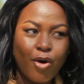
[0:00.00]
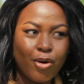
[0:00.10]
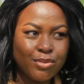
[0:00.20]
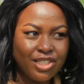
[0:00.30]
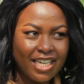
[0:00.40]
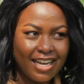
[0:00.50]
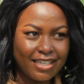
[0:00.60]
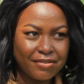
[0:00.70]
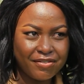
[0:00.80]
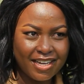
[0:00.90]
omshara
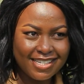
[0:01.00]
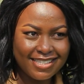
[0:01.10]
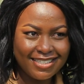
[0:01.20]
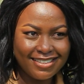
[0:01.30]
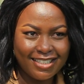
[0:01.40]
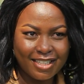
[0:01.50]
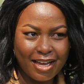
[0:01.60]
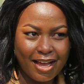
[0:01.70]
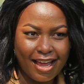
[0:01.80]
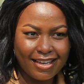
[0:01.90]
at first
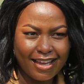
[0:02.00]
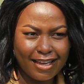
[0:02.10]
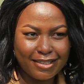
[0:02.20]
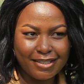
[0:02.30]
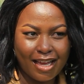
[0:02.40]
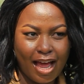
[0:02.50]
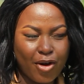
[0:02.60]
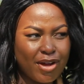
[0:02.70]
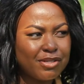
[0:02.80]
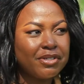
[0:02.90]
tinda I
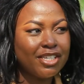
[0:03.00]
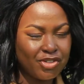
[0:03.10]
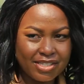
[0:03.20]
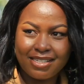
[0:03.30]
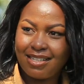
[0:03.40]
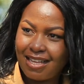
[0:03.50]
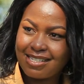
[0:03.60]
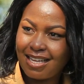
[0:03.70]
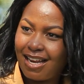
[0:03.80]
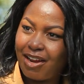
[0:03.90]
was not interested in the
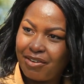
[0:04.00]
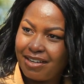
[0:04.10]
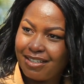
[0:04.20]
salary.